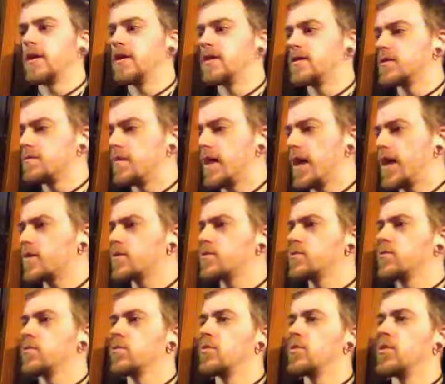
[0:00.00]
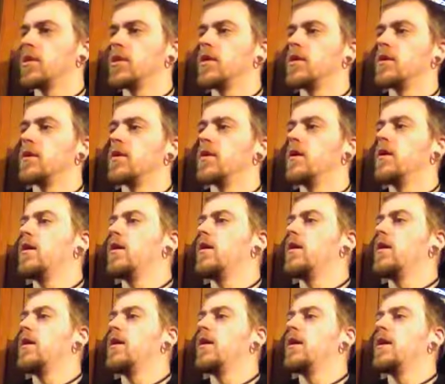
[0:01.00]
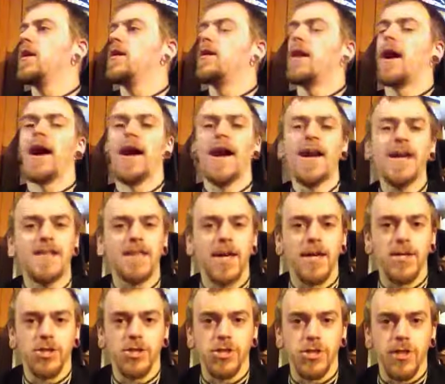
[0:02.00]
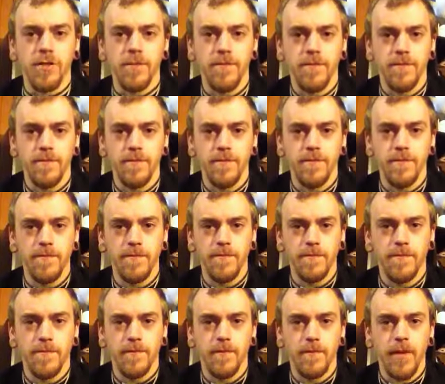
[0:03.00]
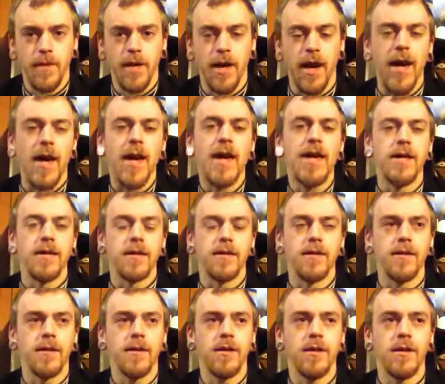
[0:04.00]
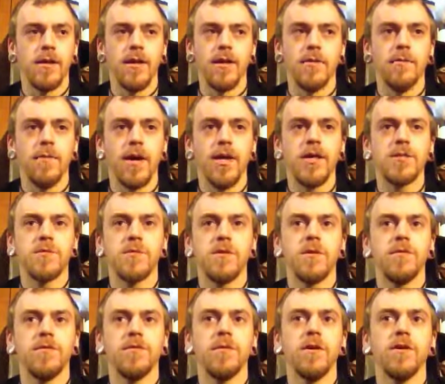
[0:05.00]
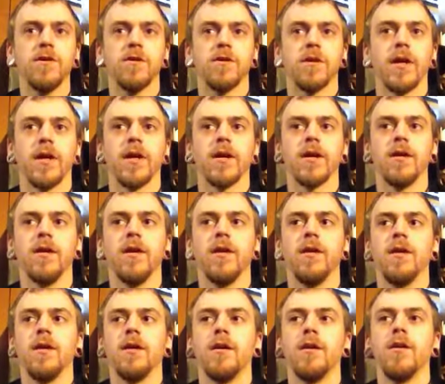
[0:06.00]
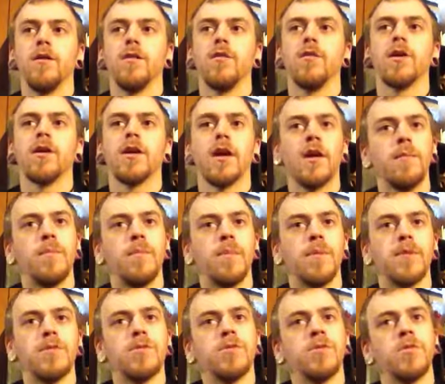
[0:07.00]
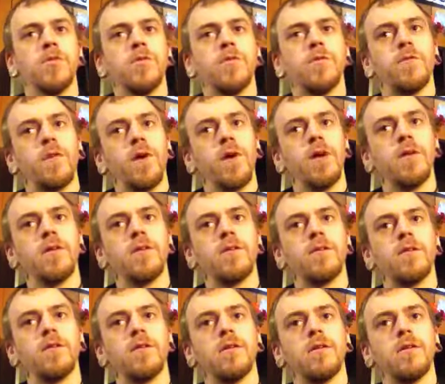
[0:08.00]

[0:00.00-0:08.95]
and his backstory, and I hate that shit. I hate it. It makes me feel like the companies who fund,